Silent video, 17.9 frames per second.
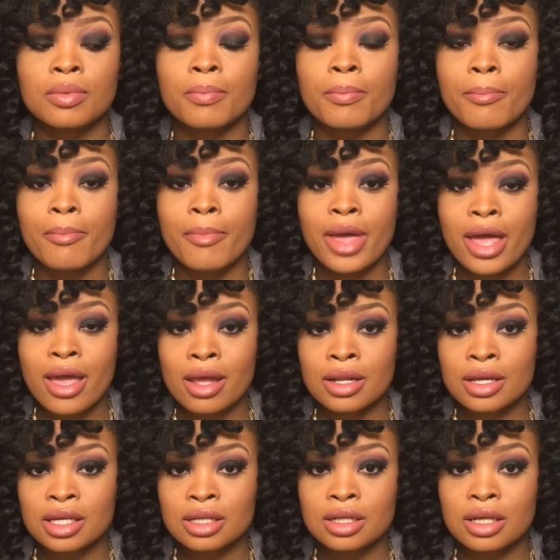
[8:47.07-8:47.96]

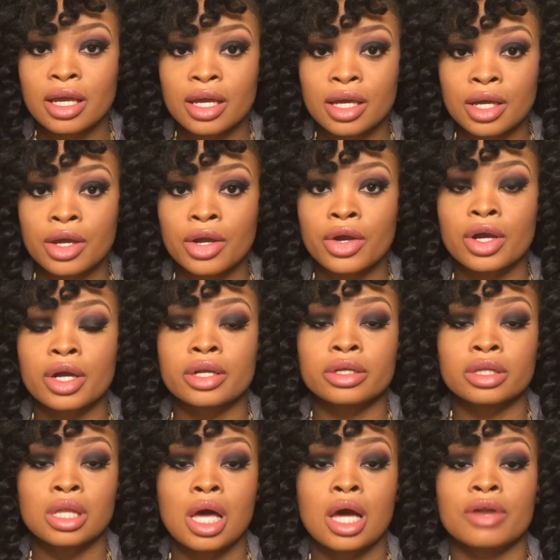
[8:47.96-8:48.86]
matted hair and
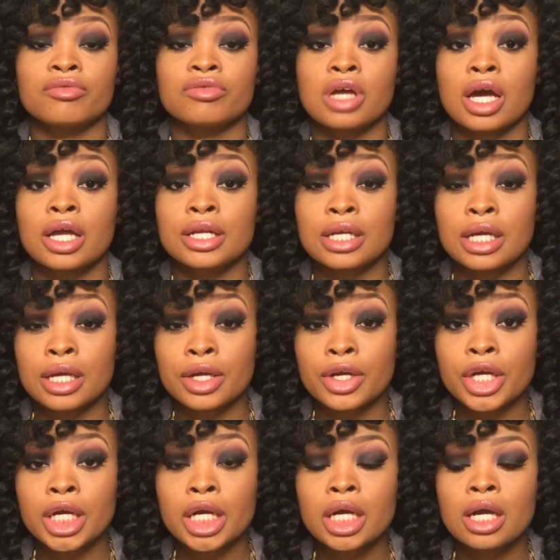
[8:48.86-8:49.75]
a lot of knotted
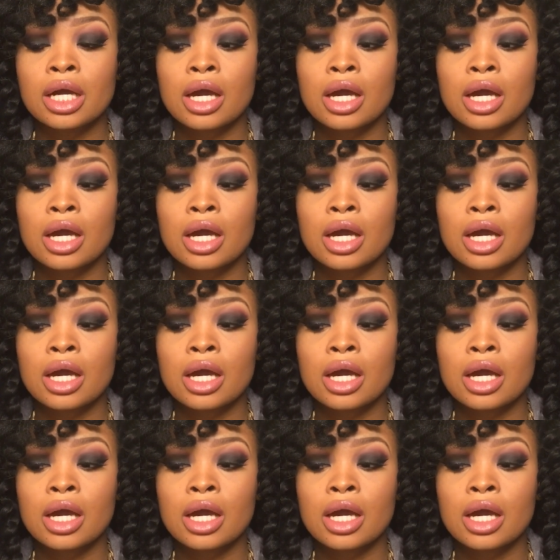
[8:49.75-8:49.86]
hair.